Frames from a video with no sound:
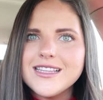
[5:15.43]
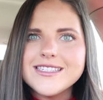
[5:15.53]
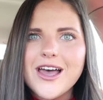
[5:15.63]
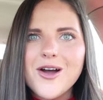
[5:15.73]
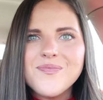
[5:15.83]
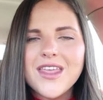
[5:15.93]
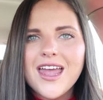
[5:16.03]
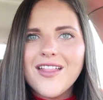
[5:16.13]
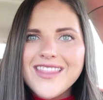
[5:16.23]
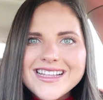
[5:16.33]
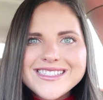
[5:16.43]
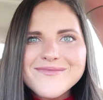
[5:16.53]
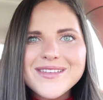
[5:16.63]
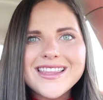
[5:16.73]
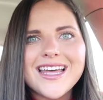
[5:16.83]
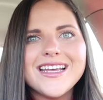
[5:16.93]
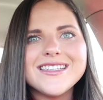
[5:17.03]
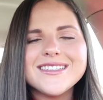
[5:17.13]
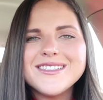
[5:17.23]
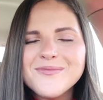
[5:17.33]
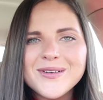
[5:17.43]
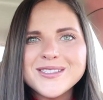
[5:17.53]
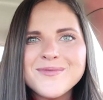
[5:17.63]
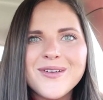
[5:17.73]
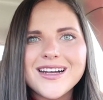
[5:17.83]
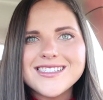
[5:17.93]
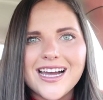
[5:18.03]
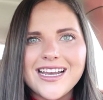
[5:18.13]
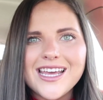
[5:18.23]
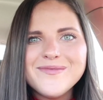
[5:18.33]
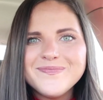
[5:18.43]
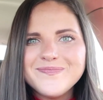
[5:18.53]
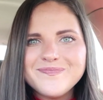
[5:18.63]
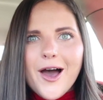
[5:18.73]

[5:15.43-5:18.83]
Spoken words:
And so that's something that is super, super exciting.